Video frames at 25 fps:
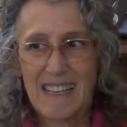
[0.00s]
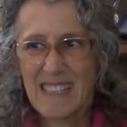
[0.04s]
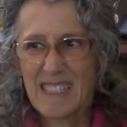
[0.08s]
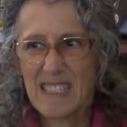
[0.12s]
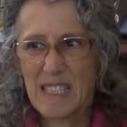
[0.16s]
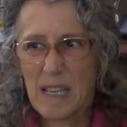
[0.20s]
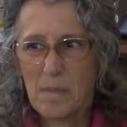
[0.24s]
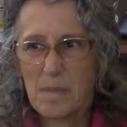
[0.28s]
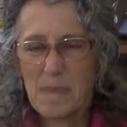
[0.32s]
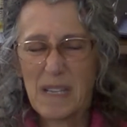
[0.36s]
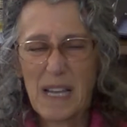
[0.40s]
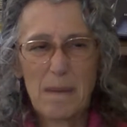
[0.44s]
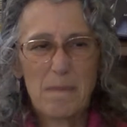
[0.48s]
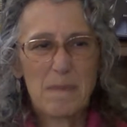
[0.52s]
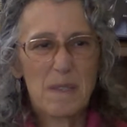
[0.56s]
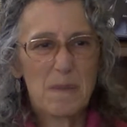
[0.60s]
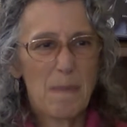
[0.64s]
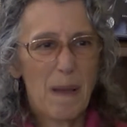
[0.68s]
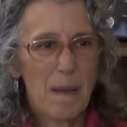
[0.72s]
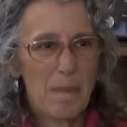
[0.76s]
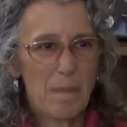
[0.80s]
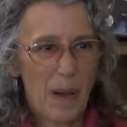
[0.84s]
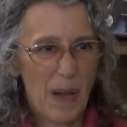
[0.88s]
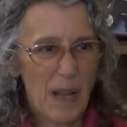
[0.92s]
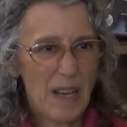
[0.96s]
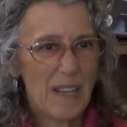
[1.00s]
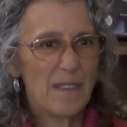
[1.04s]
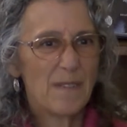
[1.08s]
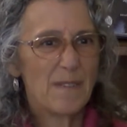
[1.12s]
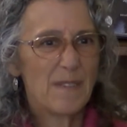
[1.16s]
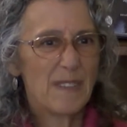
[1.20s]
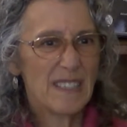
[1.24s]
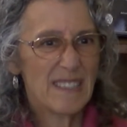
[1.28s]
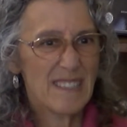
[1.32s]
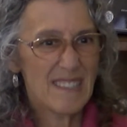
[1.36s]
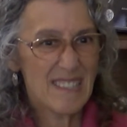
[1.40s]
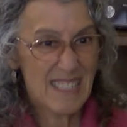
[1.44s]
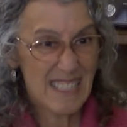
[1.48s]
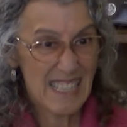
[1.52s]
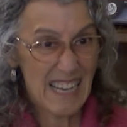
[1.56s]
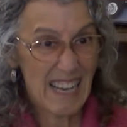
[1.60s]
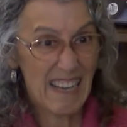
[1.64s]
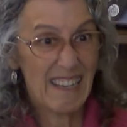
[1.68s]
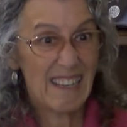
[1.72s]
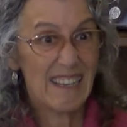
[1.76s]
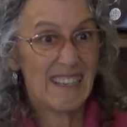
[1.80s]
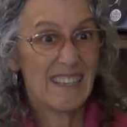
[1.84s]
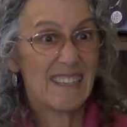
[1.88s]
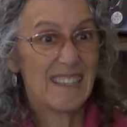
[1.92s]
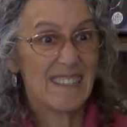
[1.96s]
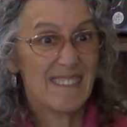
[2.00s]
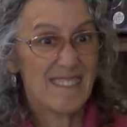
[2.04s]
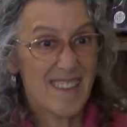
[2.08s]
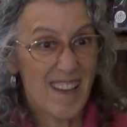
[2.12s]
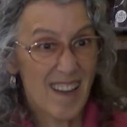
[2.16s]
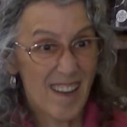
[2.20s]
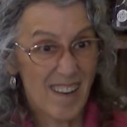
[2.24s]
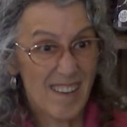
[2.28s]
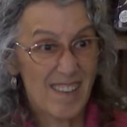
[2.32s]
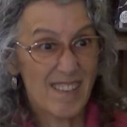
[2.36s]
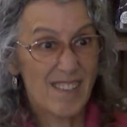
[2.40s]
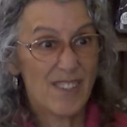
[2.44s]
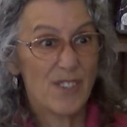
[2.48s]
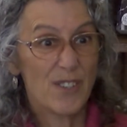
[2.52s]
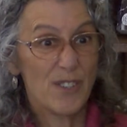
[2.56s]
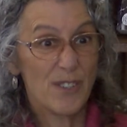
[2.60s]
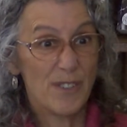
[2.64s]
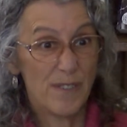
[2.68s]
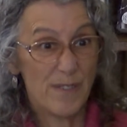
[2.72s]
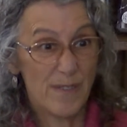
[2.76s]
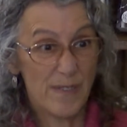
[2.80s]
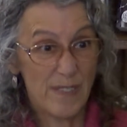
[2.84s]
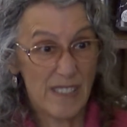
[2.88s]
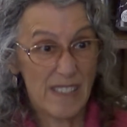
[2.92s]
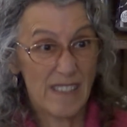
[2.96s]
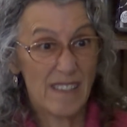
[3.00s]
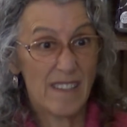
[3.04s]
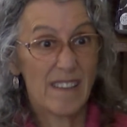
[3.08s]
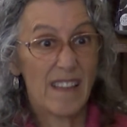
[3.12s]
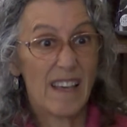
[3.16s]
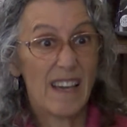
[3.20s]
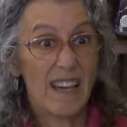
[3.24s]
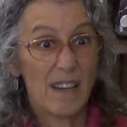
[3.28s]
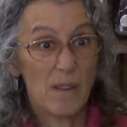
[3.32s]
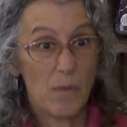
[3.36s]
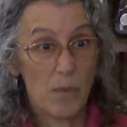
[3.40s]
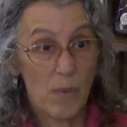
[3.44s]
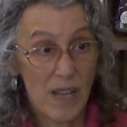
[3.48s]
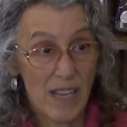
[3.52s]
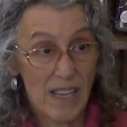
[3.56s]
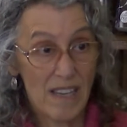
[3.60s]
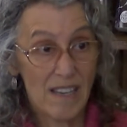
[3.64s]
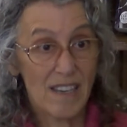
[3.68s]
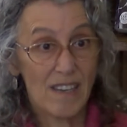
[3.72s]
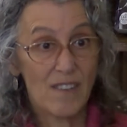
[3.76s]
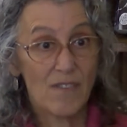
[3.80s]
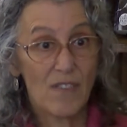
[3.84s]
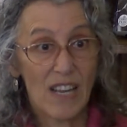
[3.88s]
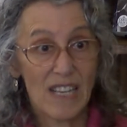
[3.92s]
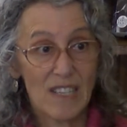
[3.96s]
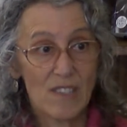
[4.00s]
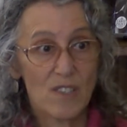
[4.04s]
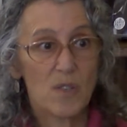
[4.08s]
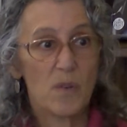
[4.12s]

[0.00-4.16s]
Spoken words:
Sometimes my body feels tight and it's hard to feel that way, right?